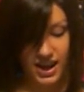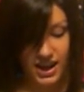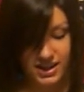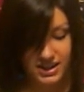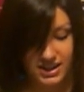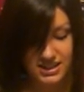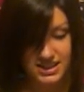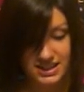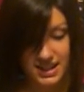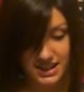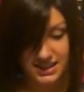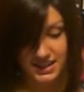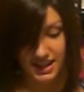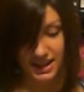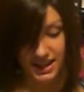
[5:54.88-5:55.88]
In
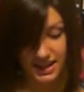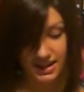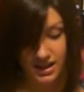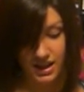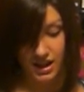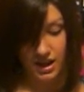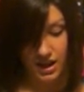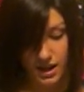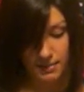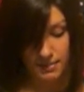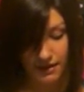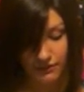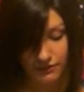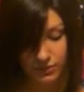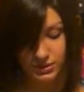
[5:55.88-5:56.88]
1988,
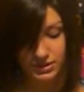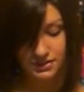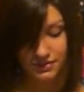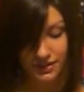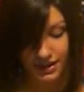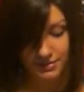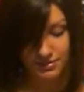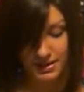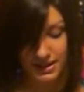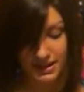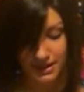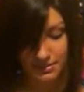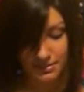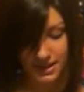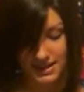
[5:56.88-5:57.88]
about 45
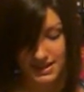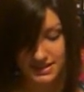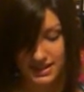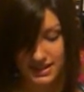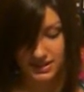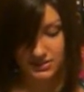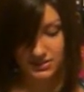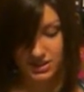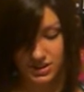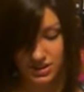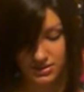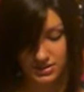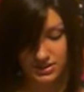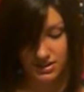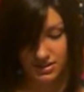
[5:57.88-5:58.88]
million PCs are in
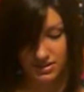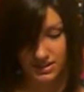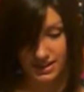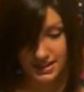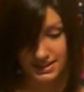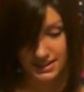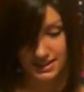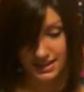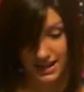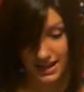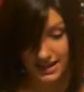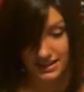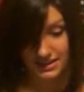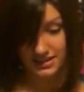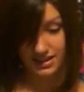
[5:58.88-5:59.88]
use in the United
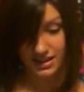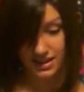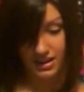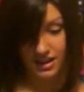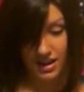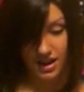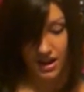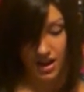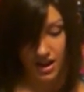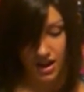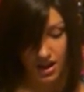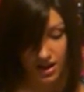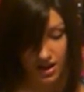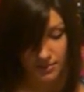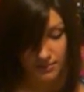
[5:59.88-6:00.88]
States,
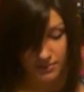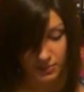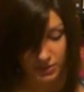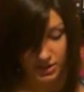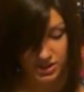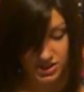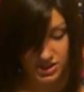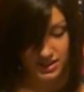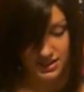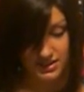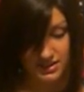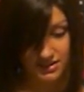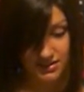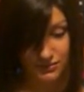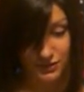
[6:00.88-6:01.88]
which
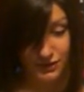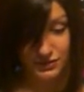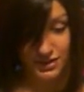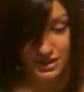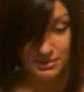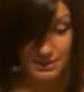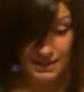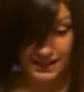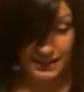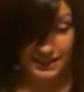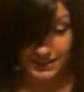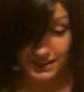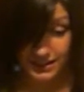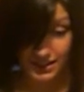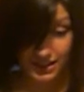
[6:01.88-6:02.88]
is 15
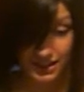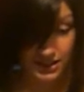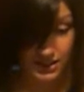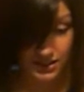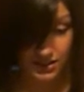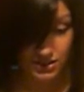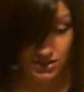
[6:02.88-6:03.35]
million than